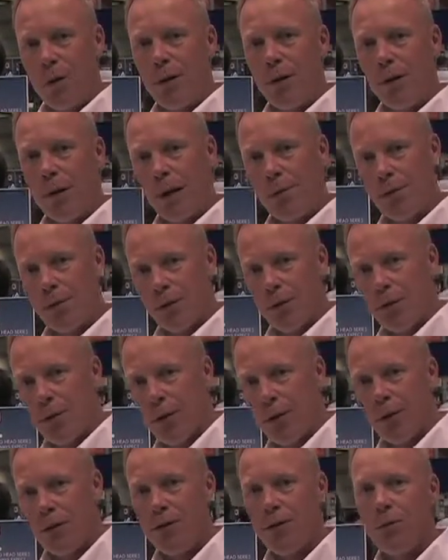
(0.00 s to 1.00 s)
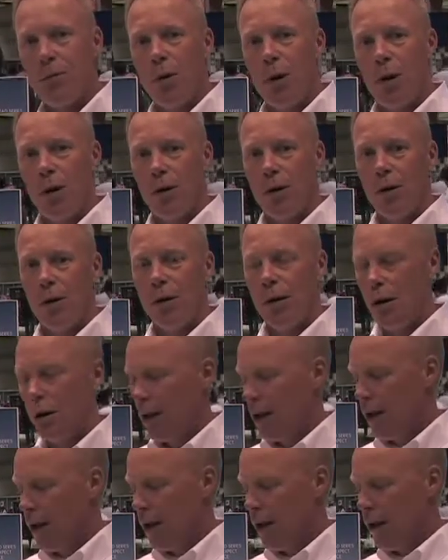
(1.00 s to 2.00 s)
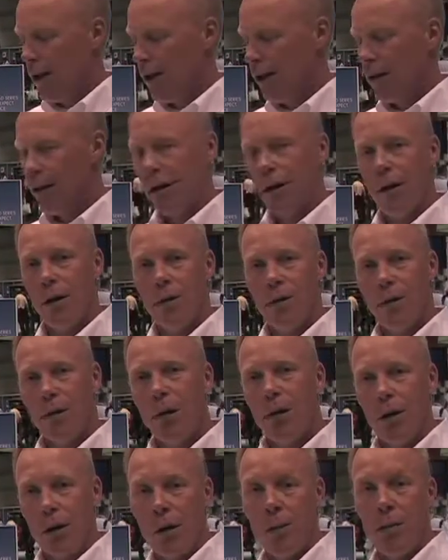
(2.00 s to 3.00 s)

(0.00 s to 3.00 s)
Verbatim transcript: the depths of cut smaller, and uh, very